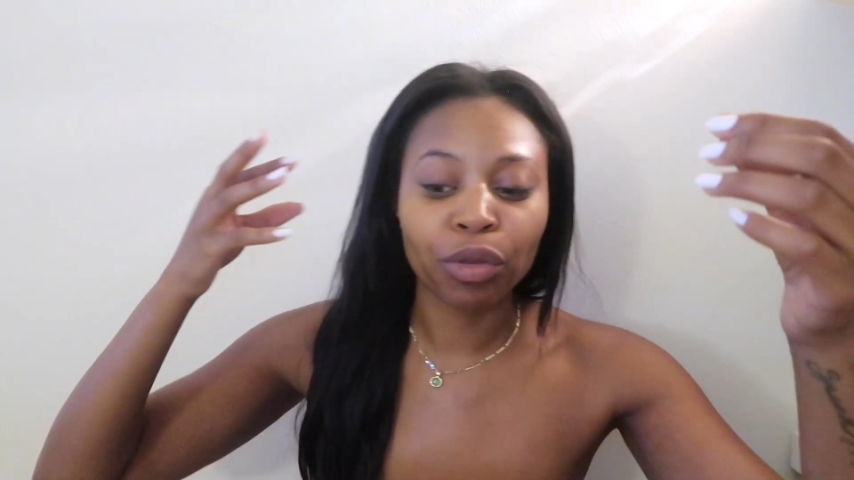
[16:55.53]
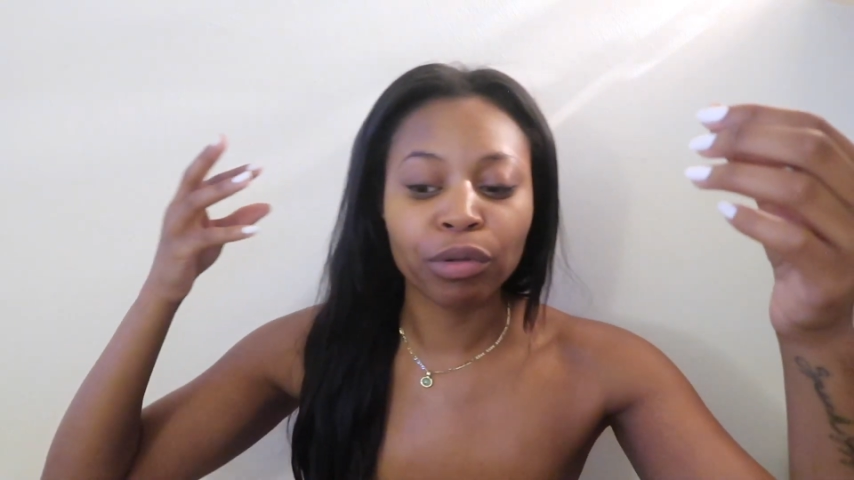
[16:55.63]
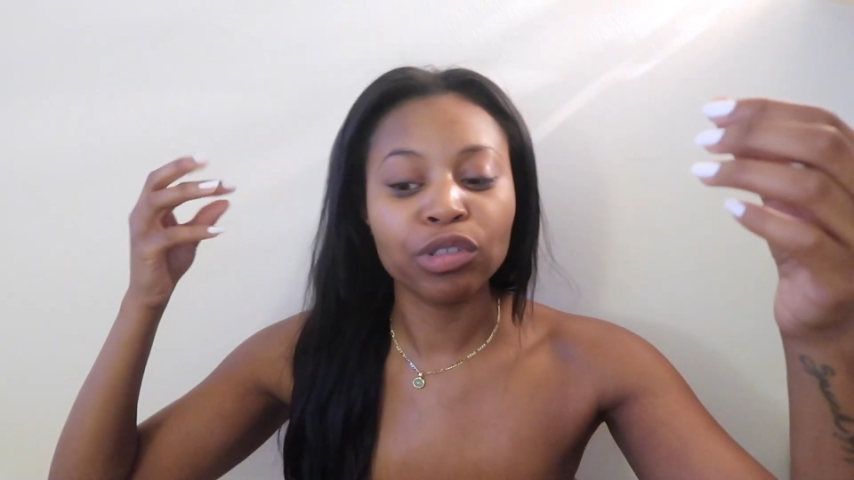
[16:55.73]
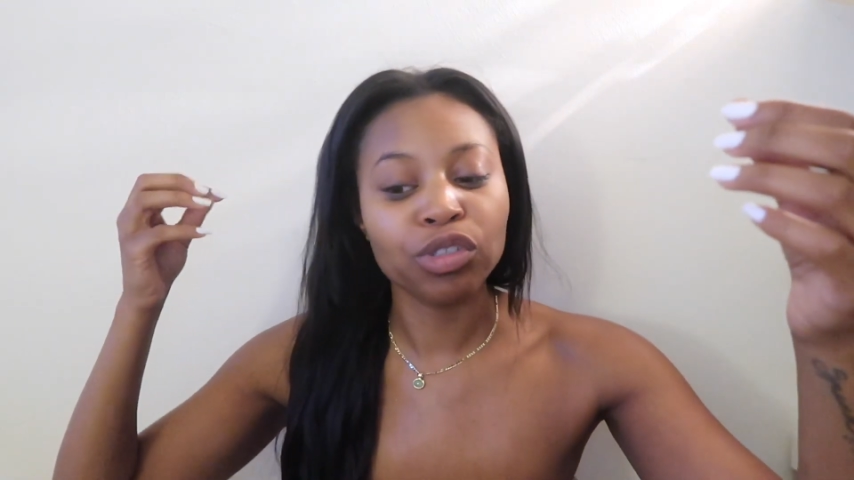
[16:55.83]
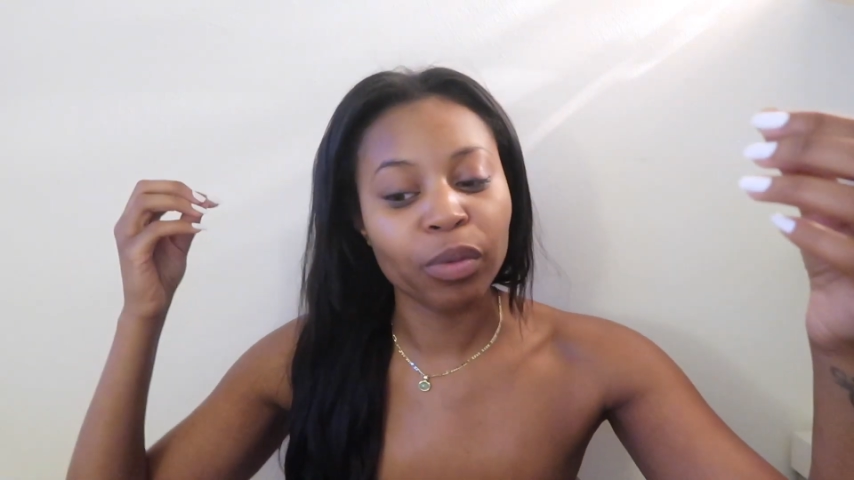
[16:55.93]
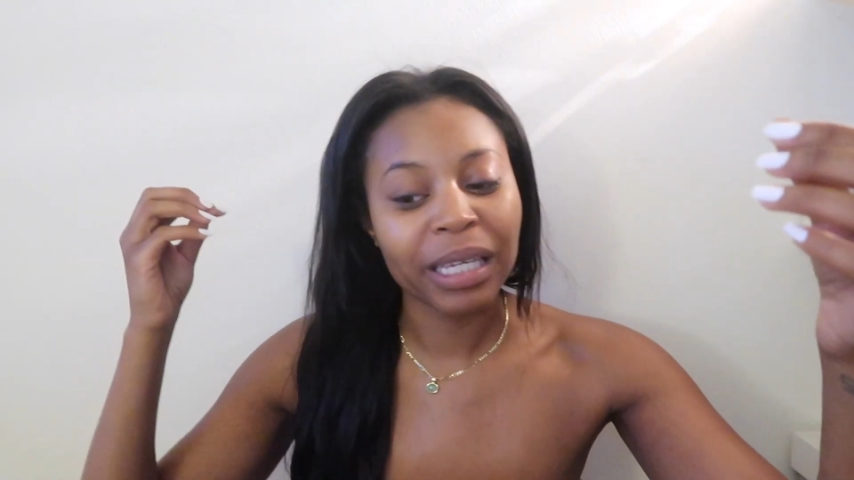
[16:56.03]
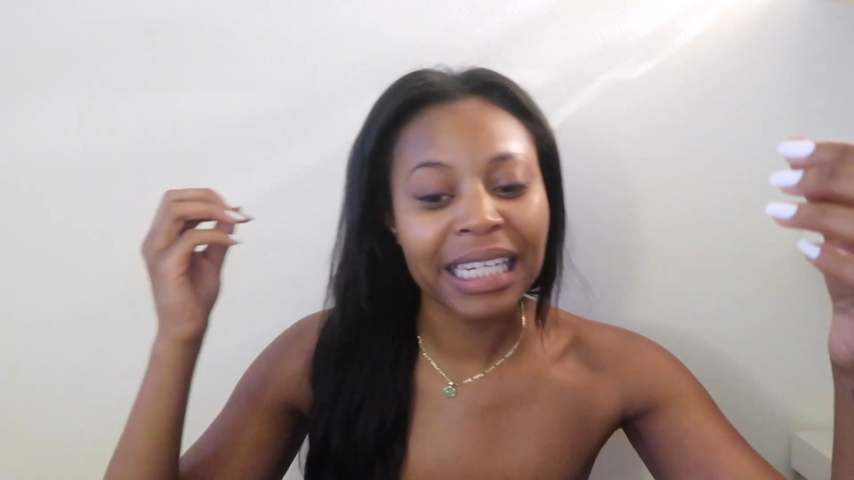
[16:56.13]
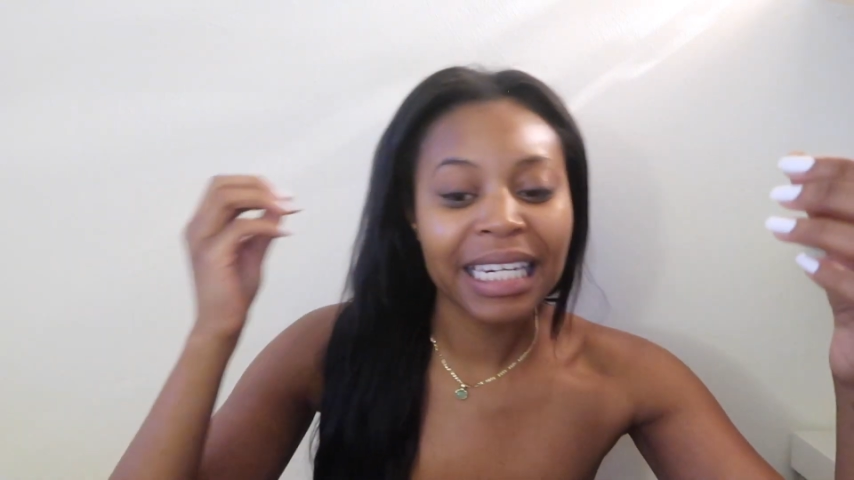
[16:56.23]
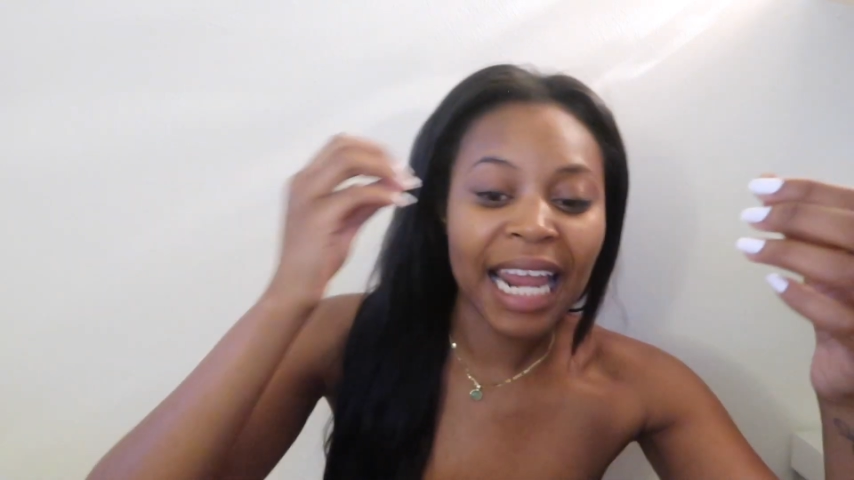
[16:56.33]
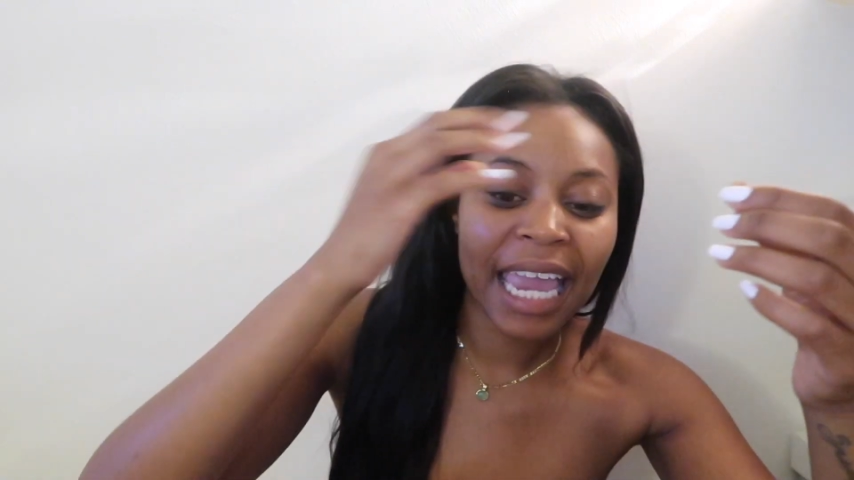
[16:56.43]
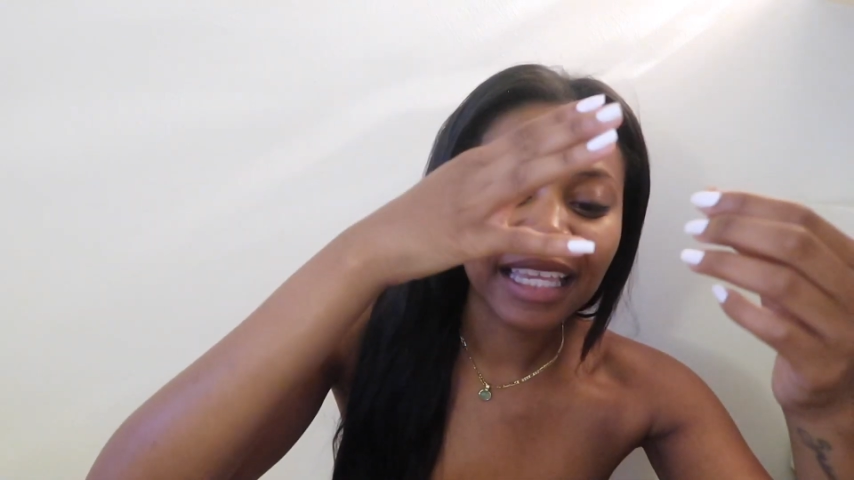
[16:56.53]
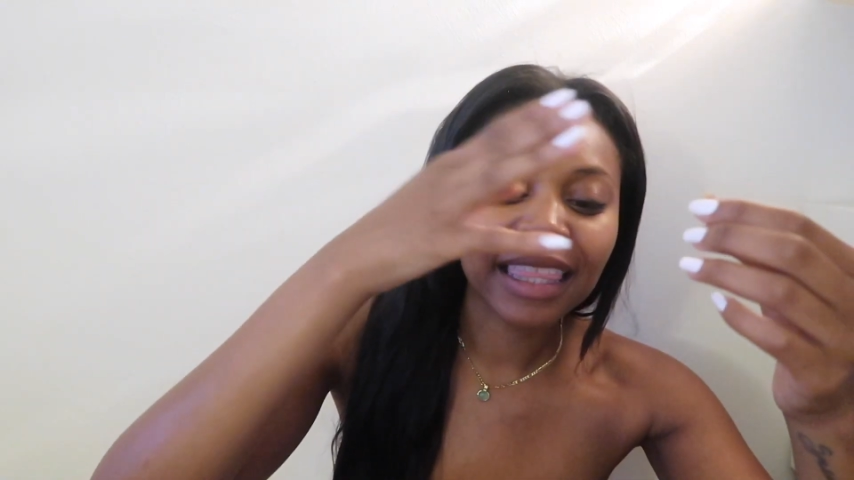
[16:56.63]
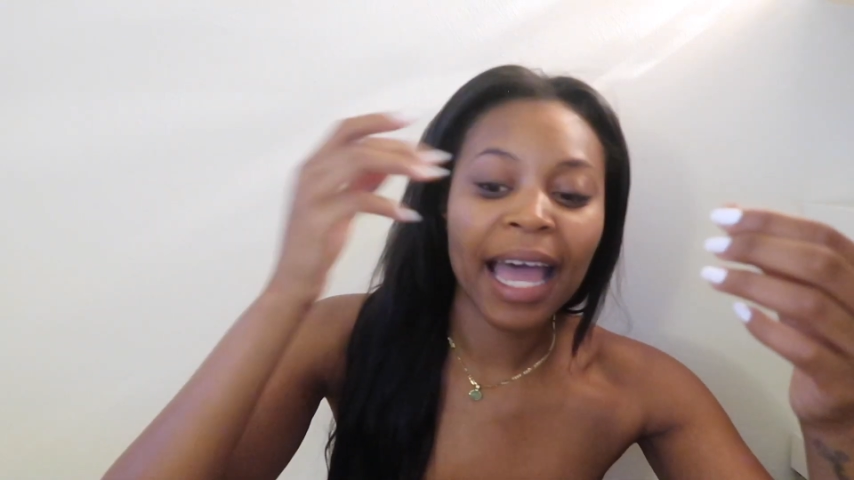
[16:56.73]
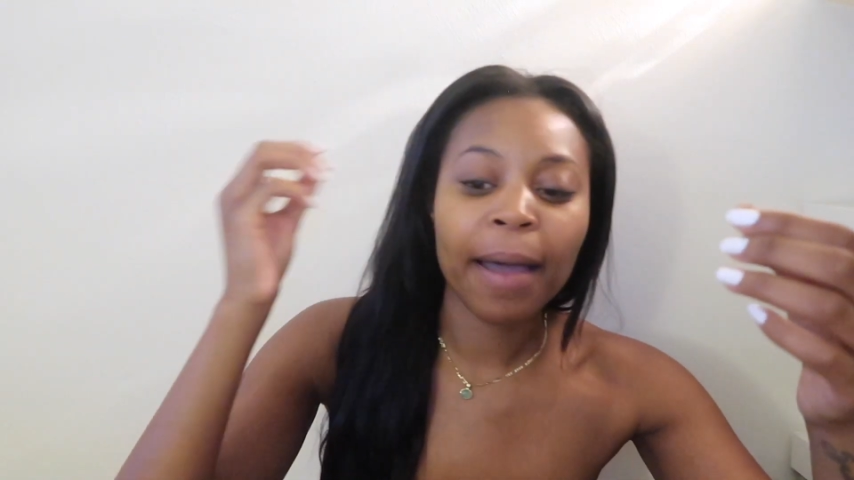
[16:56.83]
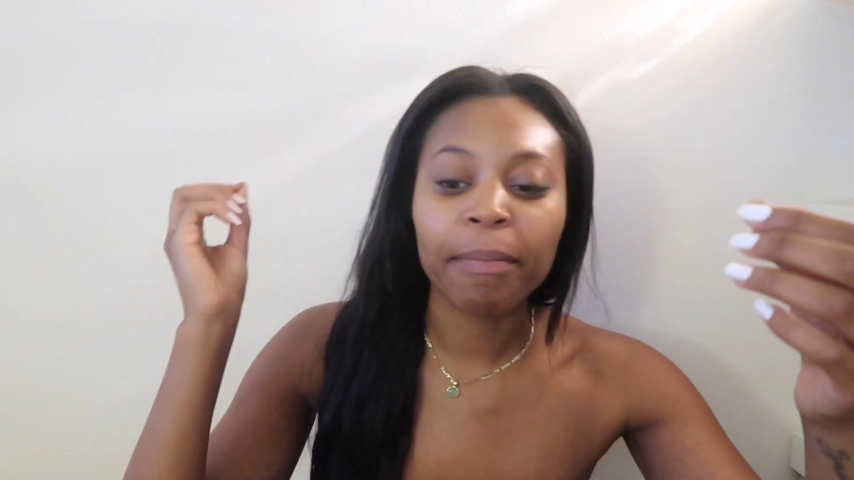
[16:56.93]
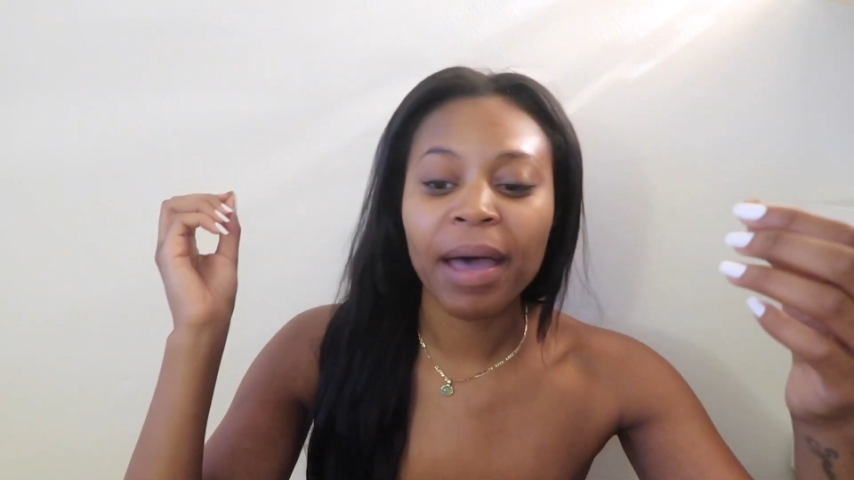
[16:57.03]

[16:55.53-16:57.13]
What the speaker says: through to ignite that